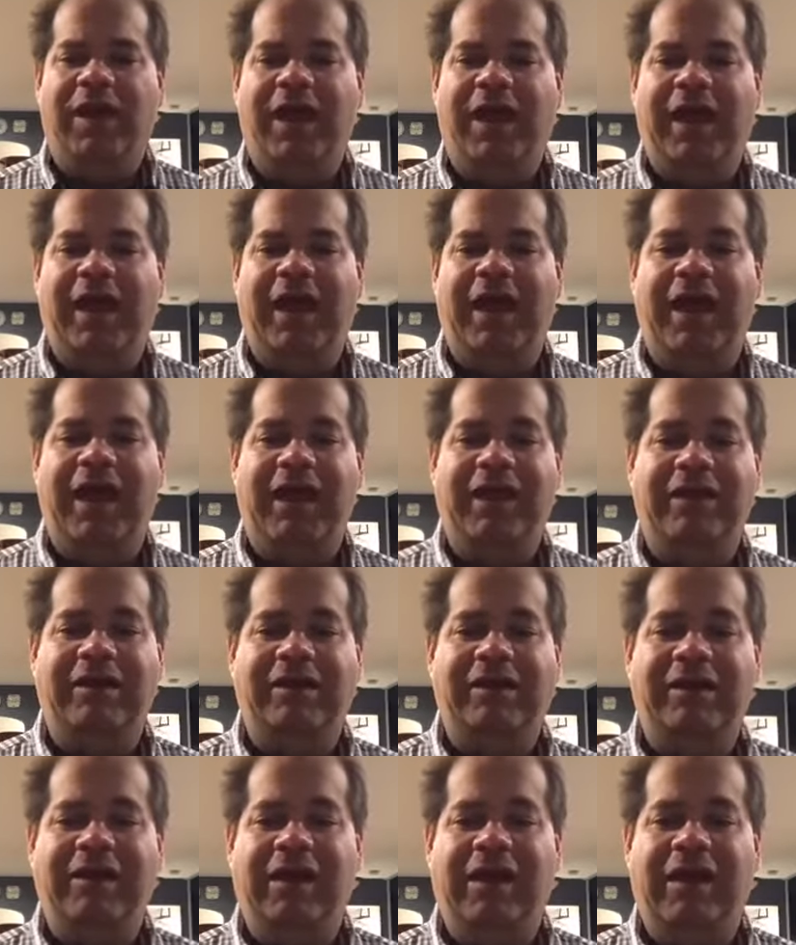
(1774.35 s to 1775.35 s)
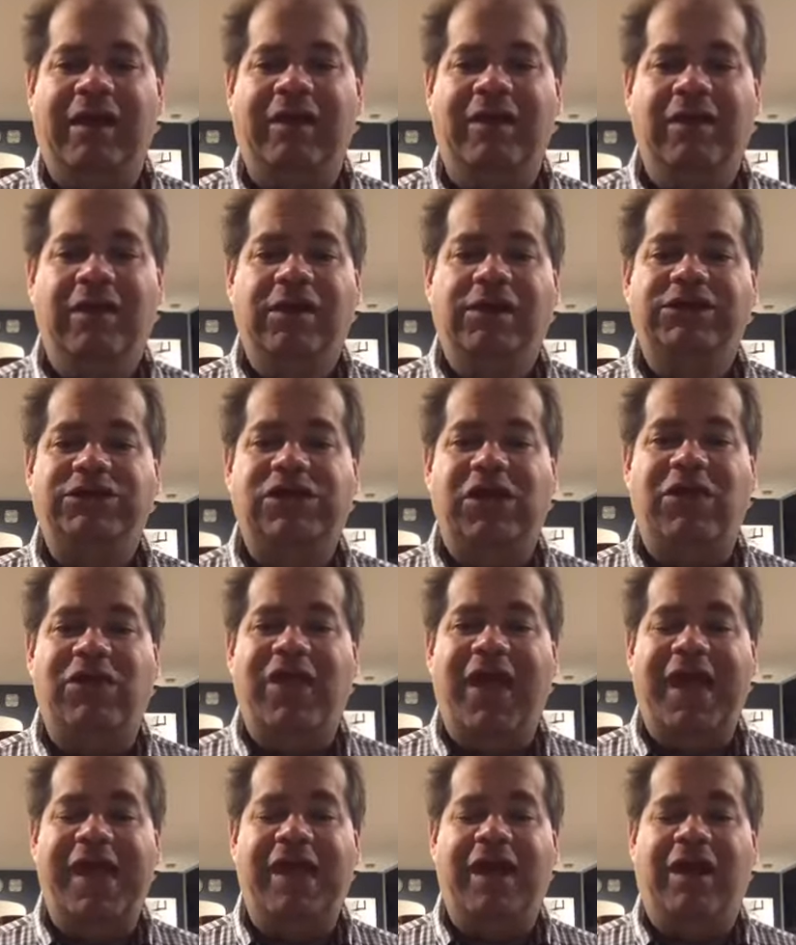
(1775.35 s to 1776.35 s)
And uh, so
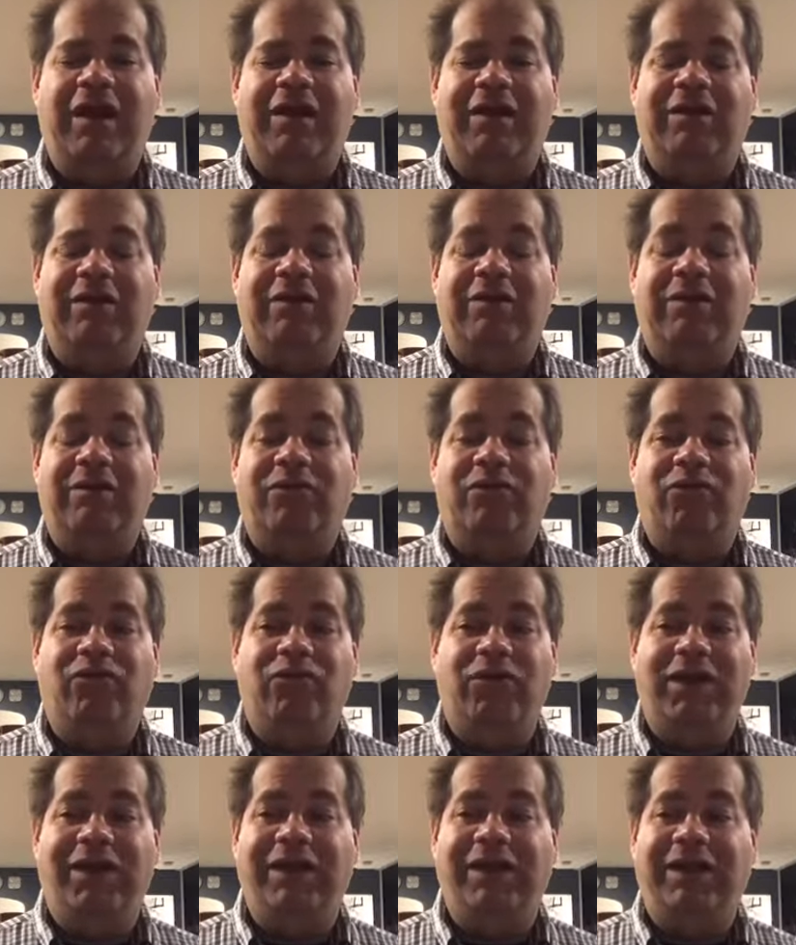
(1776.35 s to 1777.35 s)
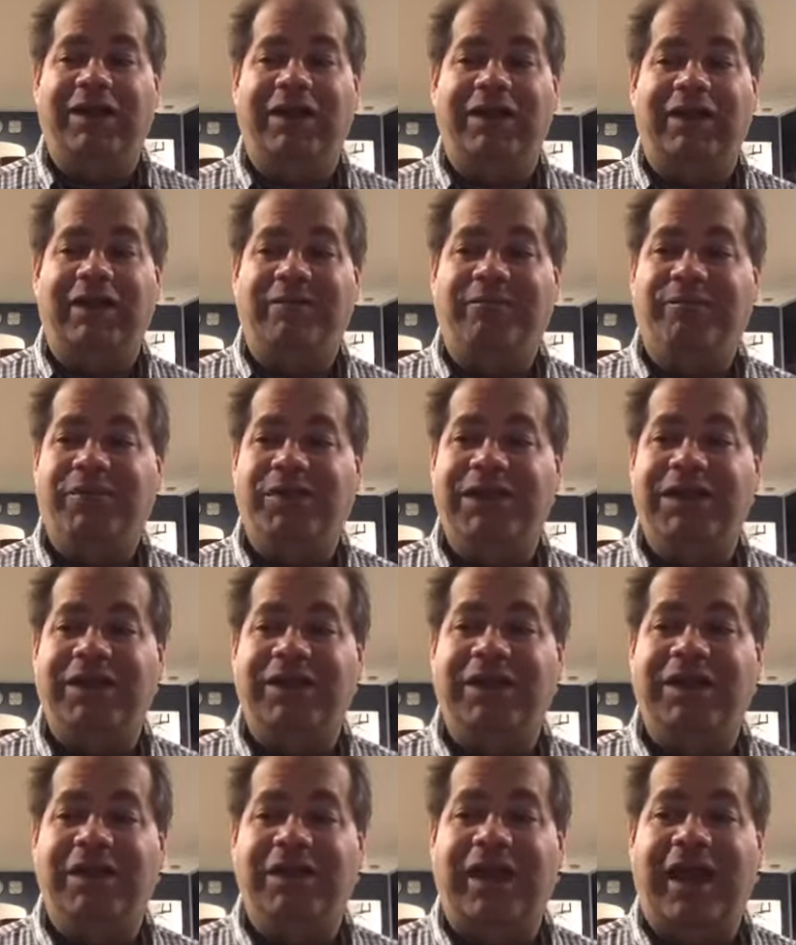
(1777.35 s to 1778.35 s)
they are really
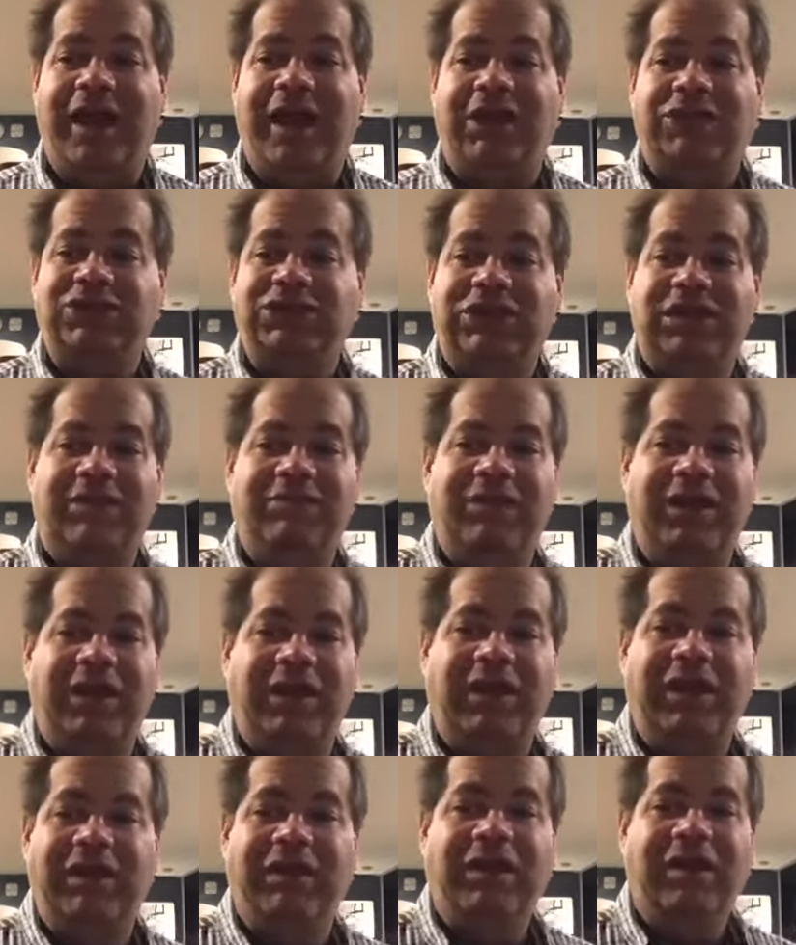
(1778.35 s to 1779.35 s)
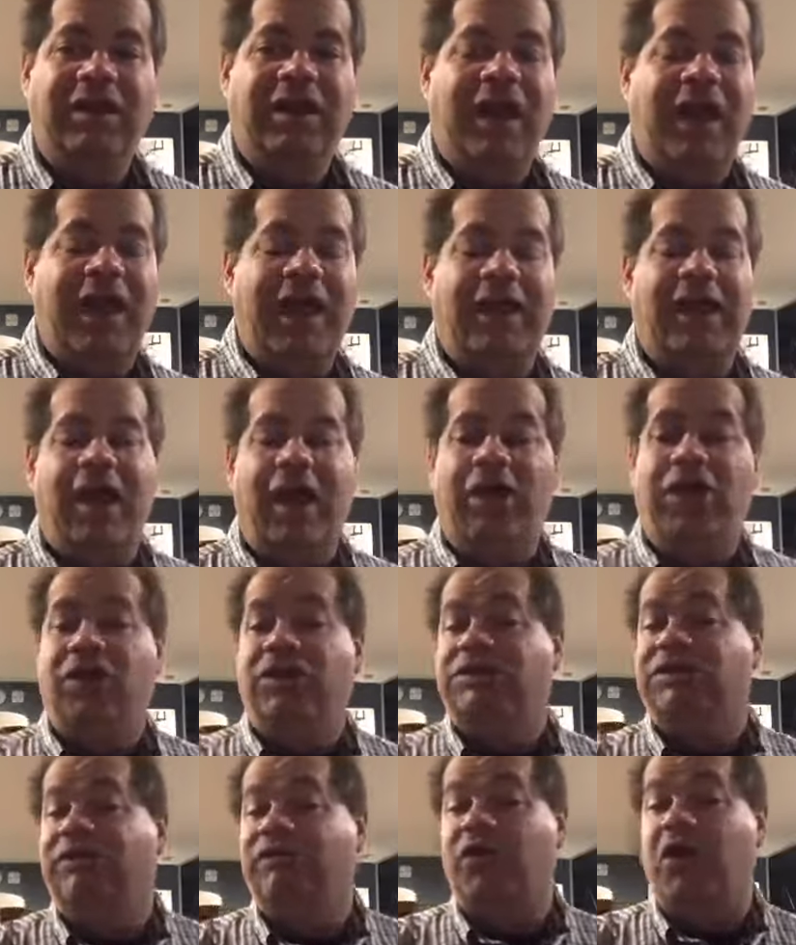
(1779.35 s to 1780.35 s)
completely dashed. I mean, and
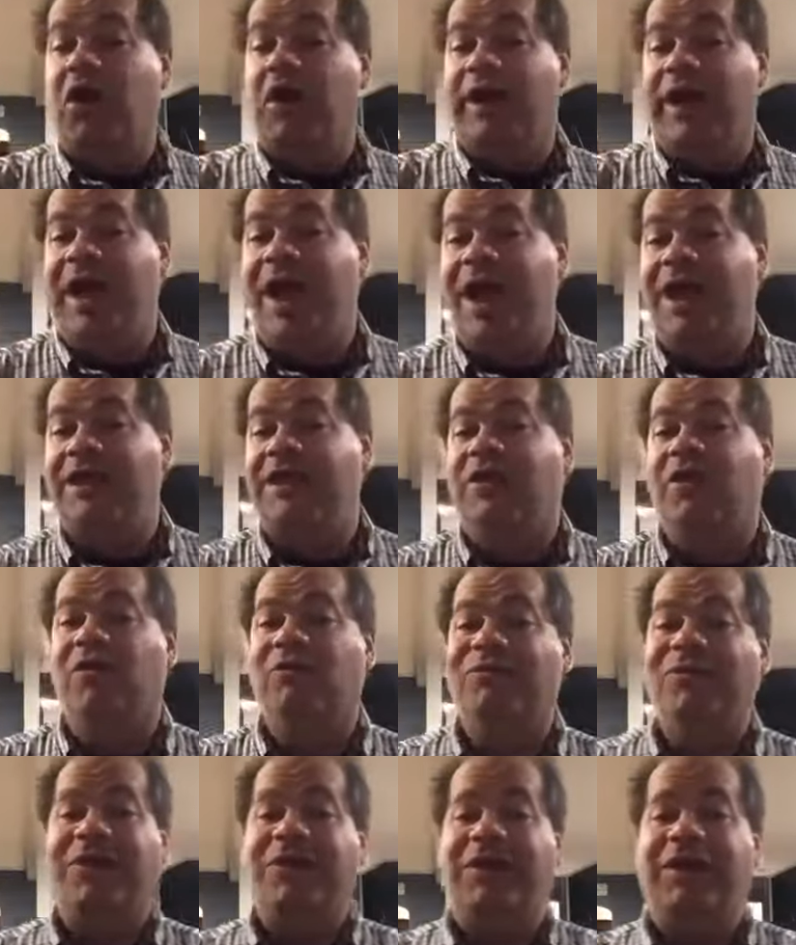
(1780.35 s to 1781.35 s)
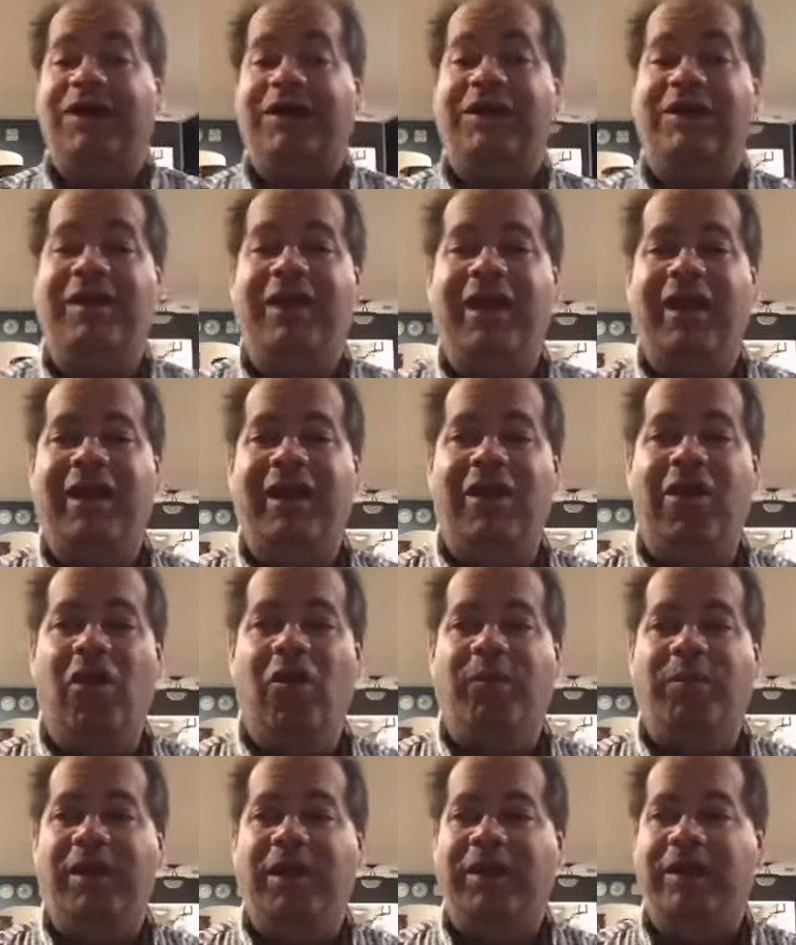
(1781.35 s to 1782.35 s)
others have gone ahead and opened it and it
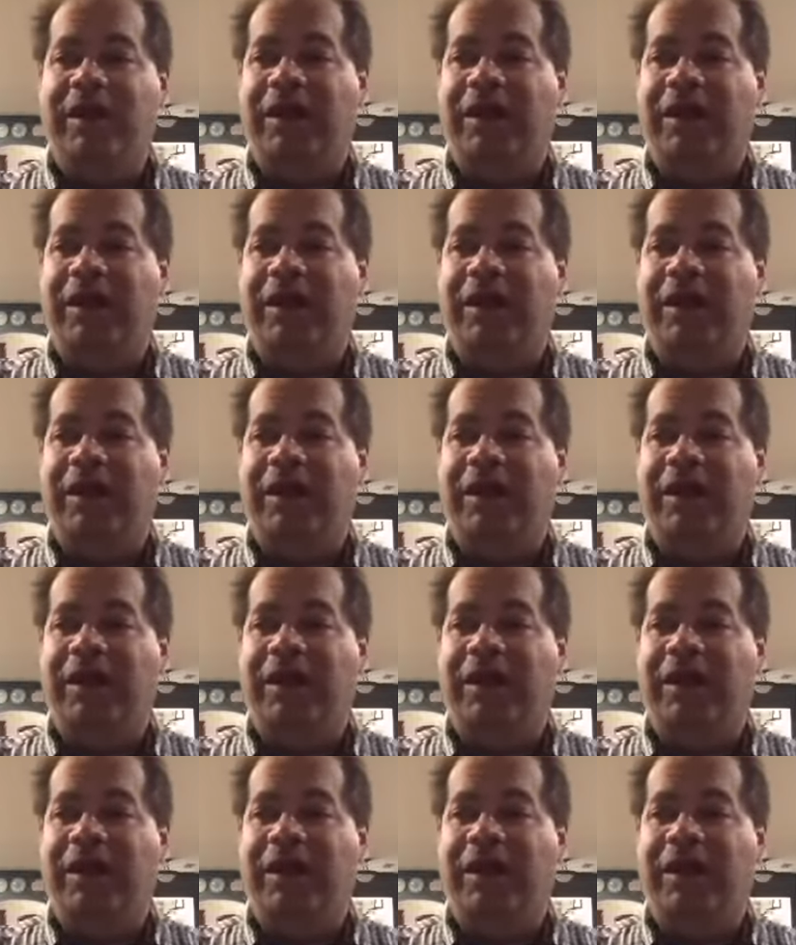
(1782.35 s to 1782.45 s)
opened.